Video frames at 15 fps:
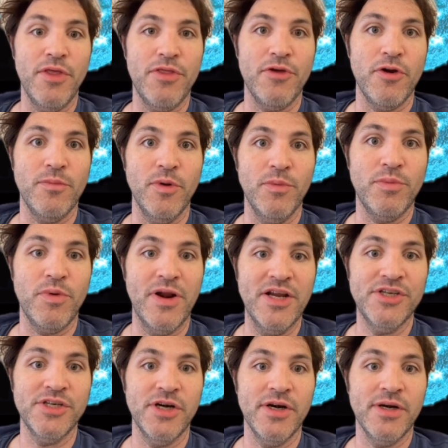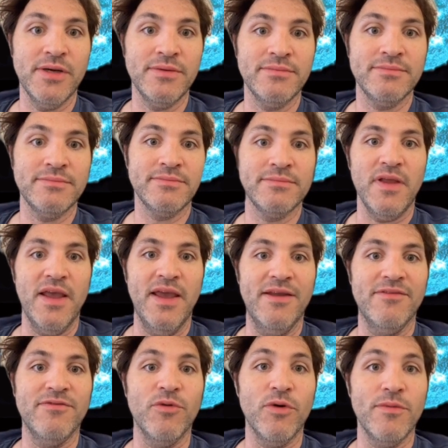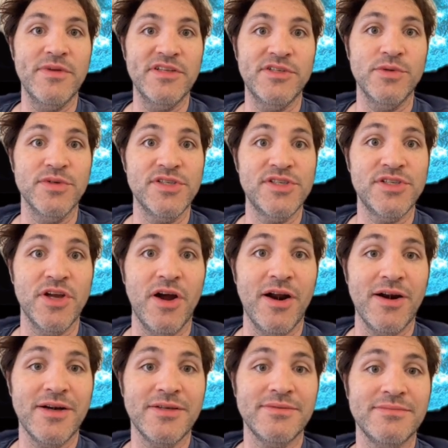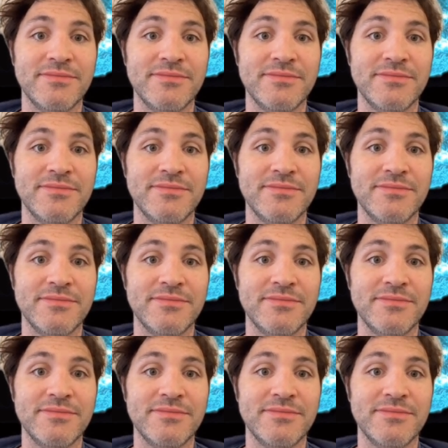thermal pressure and form into a star.